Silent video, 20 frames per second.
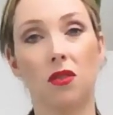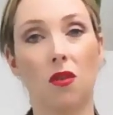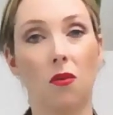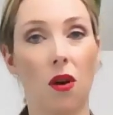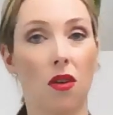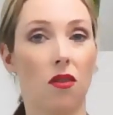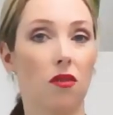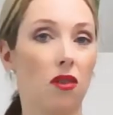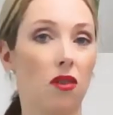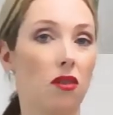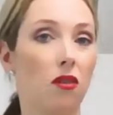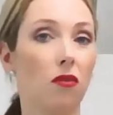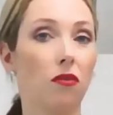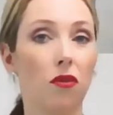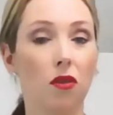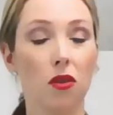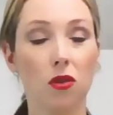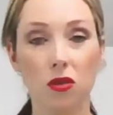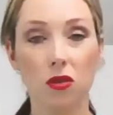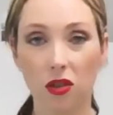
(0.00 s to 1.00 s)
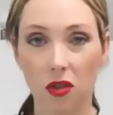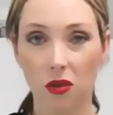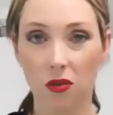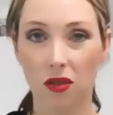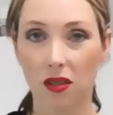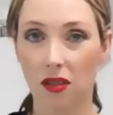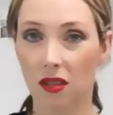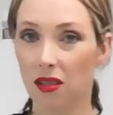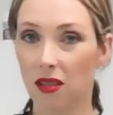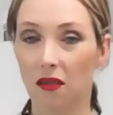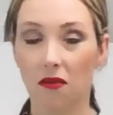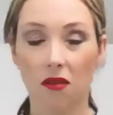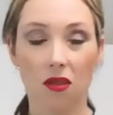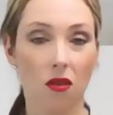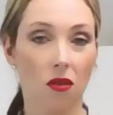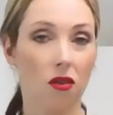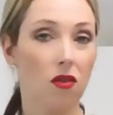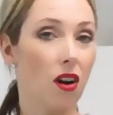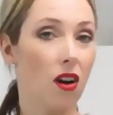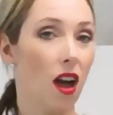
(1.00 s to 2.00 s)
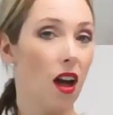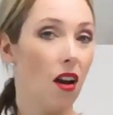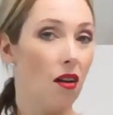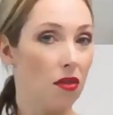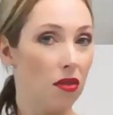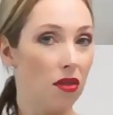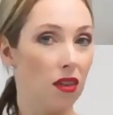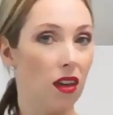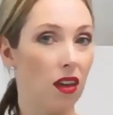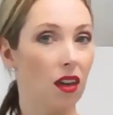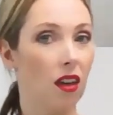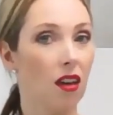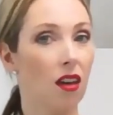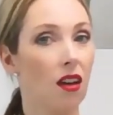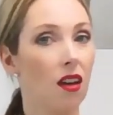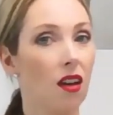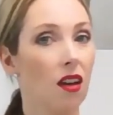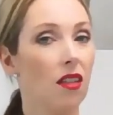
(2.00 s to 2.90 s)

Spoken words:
So whether it's fruit juices, even though they're healthy,